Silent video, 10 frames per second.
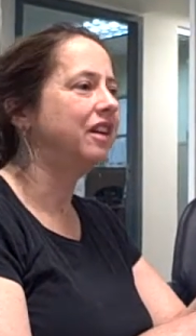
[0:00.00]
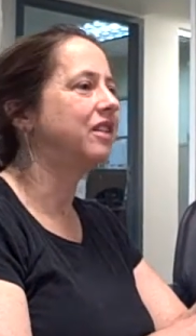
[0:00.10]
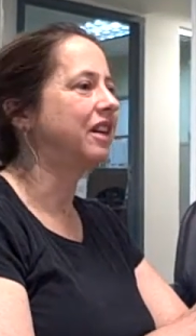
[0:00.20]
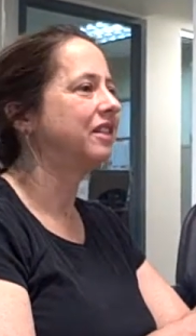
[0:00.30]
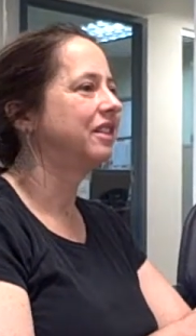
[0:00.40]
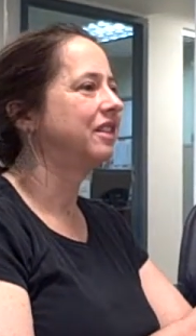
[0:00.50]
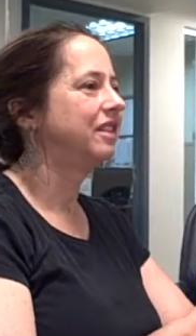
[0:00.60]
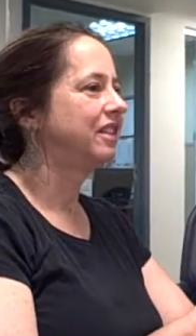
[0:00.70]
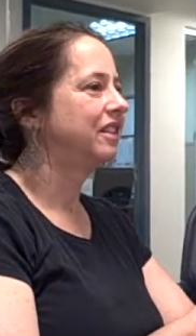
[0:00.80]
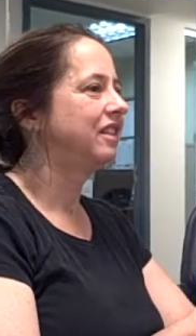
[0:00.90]
Okay. Yeah, we
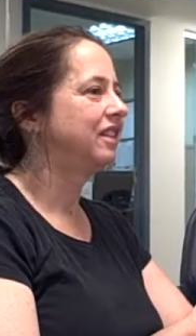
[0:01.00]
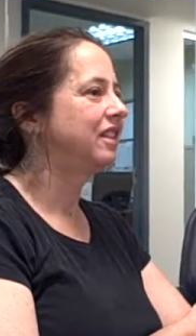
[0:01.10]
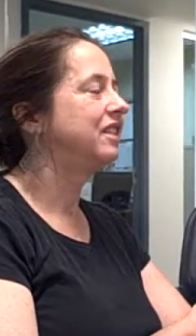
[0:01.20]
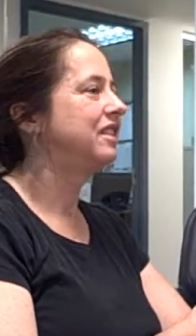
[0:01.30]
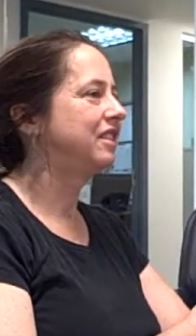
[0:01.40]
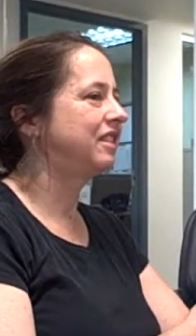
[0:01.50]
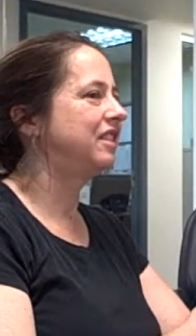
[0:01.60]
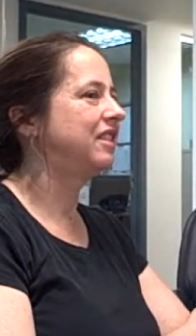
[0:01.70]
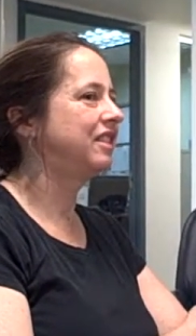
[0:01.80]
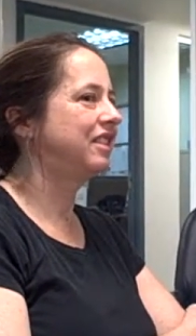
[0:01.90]
can go a little over, but
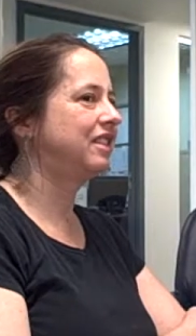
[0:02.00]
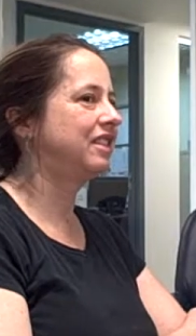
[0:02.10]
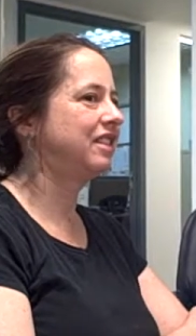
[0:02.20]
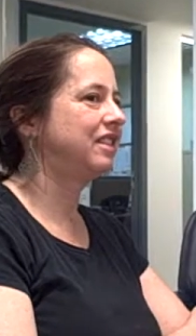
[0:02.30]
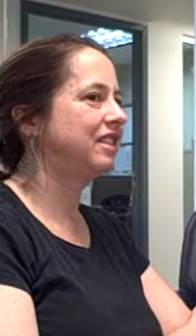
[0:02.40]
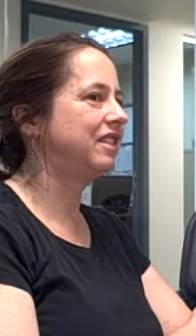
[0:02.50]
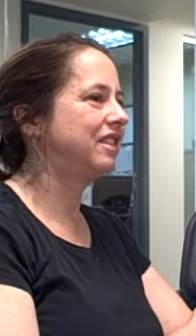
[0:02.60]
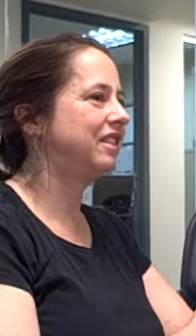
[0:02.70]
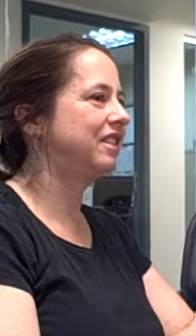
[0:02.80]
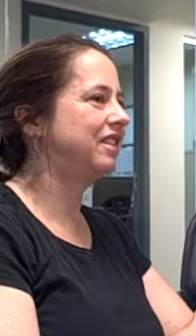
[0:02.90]
we are we're, we're
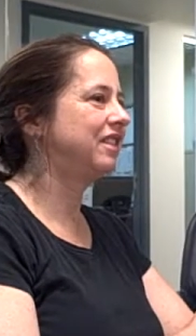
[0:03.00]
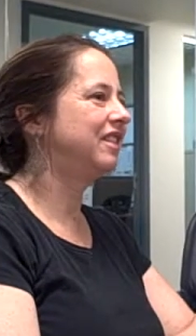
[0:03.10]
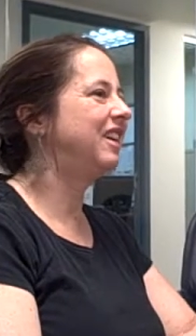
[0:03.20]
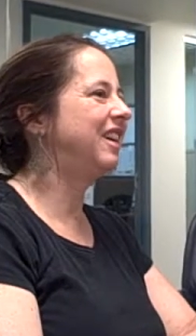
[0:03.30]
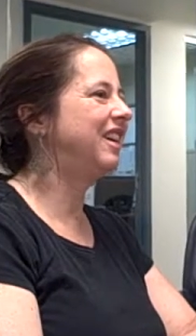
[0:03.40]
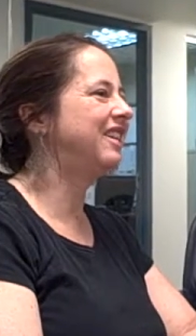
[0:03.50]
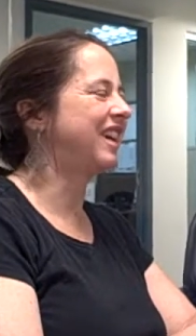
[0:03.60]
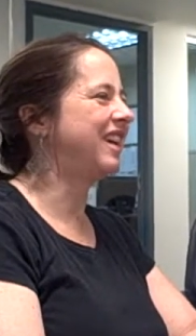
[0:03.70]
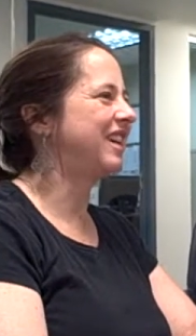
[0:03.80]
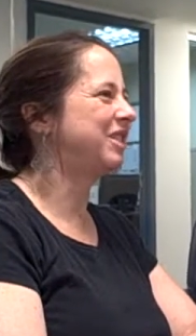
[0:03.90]
mindful of your time. Of your time
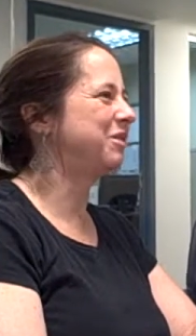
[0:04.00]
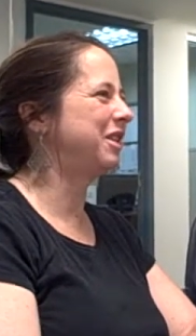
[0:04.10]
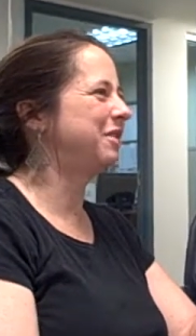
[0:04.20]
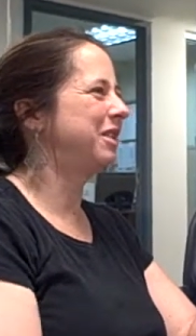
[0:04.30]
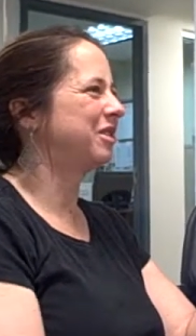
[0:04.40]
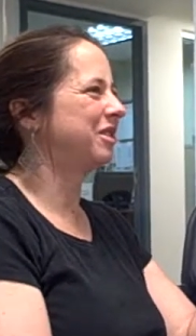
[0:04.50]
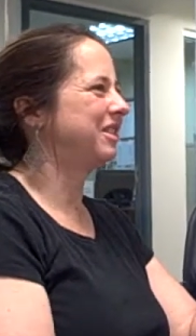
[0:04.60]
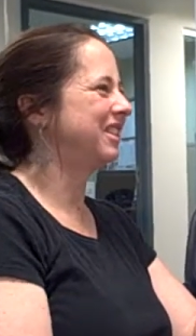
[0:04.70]
okay, yes. I just wanted to make sure it mm-hmm.